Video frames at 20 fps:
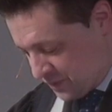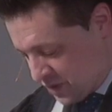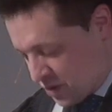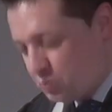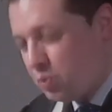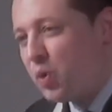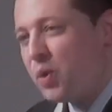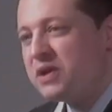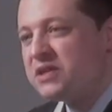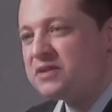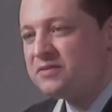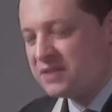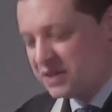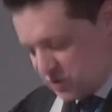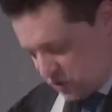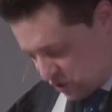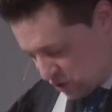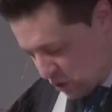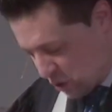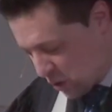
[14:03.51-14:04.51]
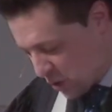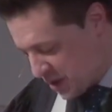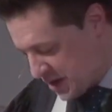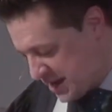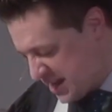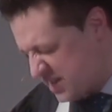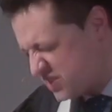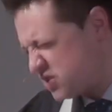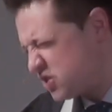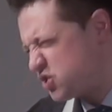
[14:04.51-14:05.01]
The point of this story
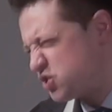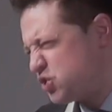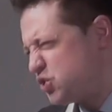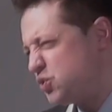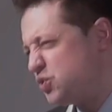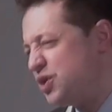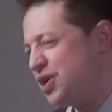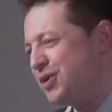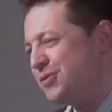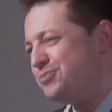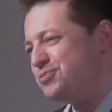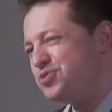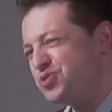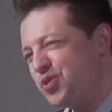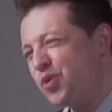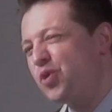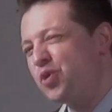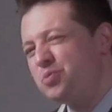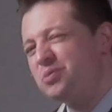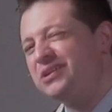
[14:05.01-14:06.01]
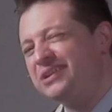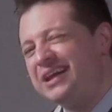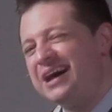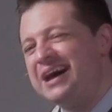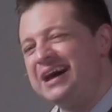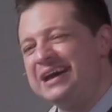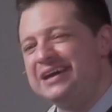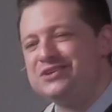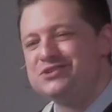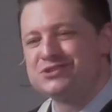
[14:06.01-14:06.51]
isn't to
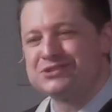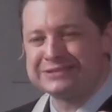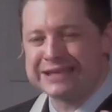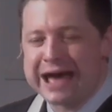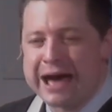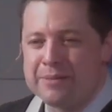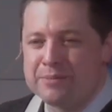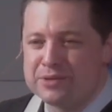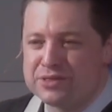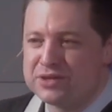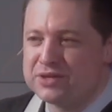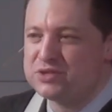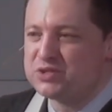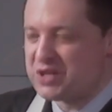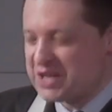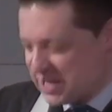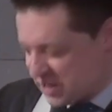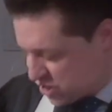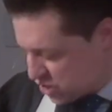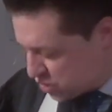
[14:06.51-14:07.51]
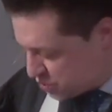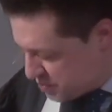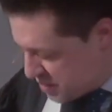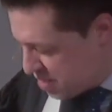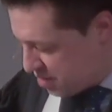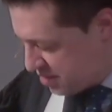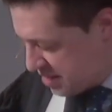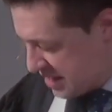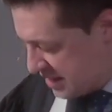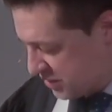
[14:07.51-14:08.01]
normalize Tabitha's
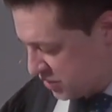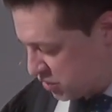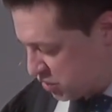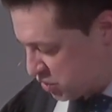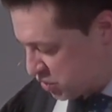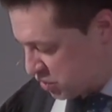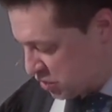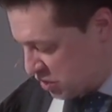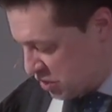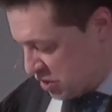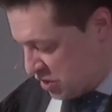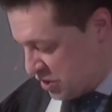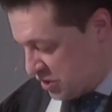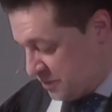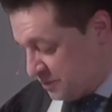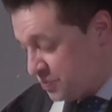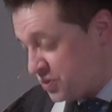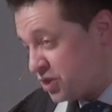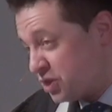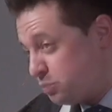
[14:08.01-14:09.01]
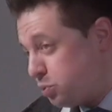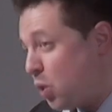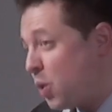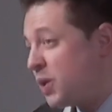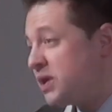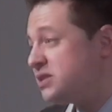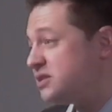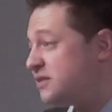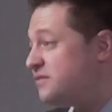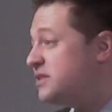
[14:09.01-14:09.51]
experience the
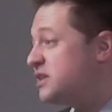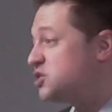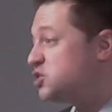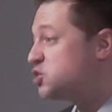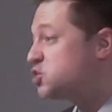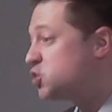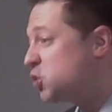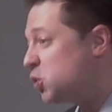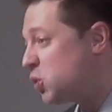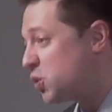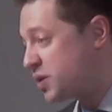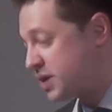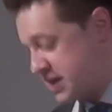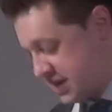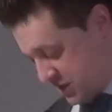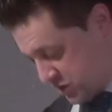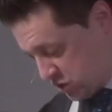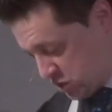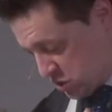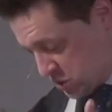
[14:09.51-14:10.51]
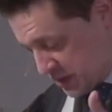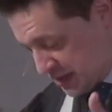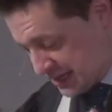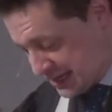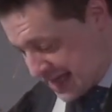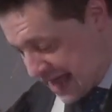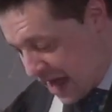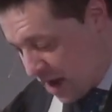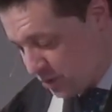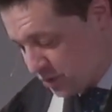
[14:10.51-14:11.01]
point of this story is to
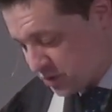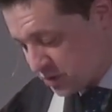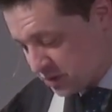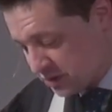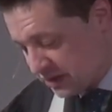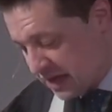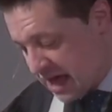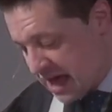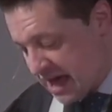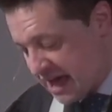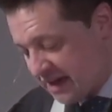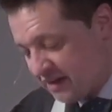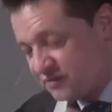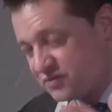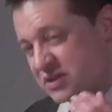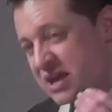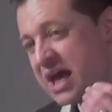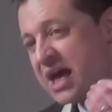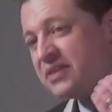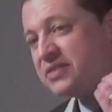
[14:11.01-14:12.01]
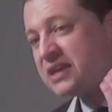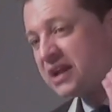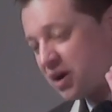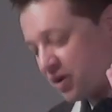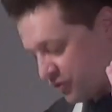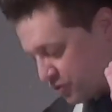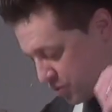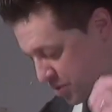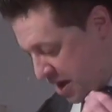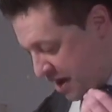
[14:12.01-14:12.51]
encounter lives that are
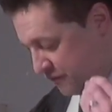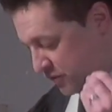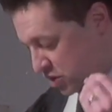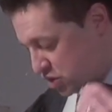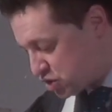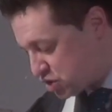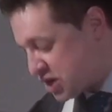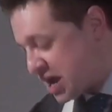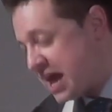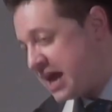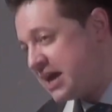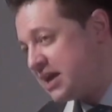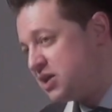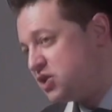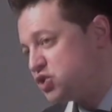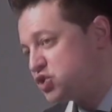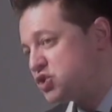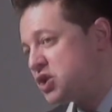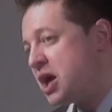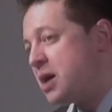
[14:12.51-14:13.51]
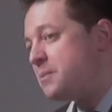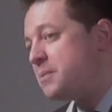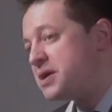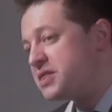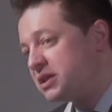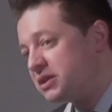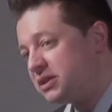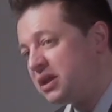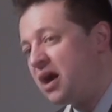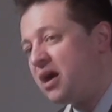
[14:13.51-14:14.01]
forever changed by
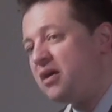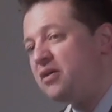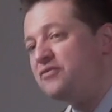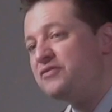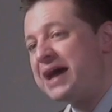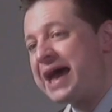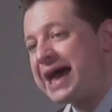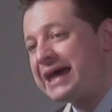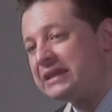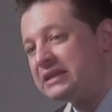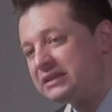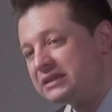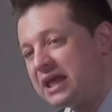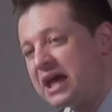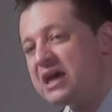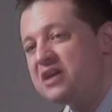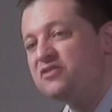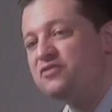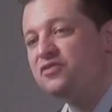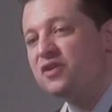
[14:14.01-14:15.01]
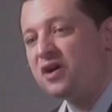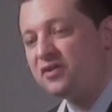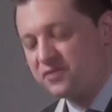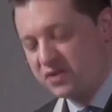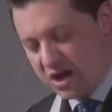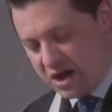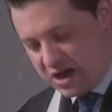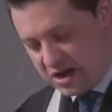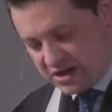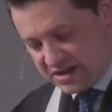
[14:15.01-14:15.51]
the love and life of
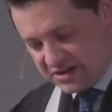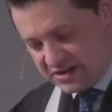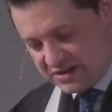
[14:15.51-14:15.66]
God.